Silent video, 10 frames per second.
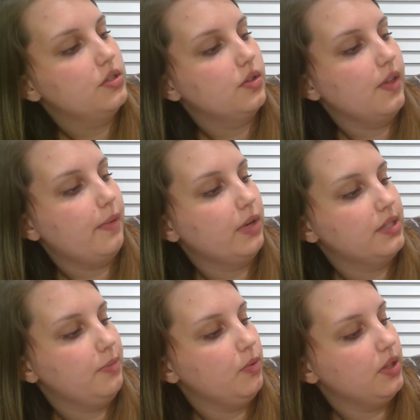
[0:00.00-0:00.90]
So that
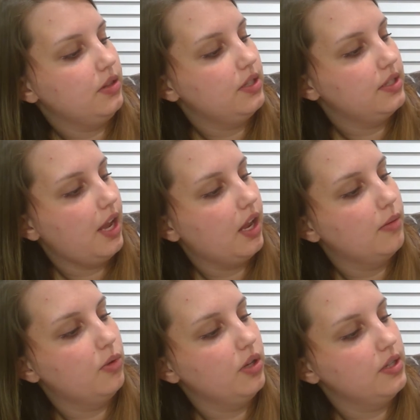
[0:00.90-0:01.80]
must be what this
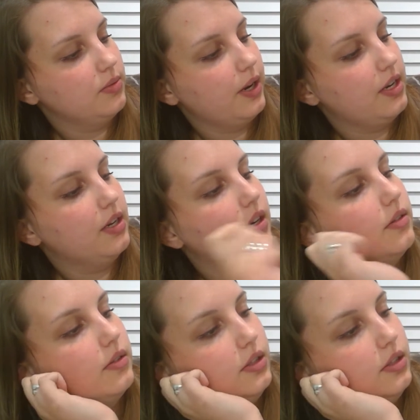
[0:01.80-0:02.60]
animal is right here.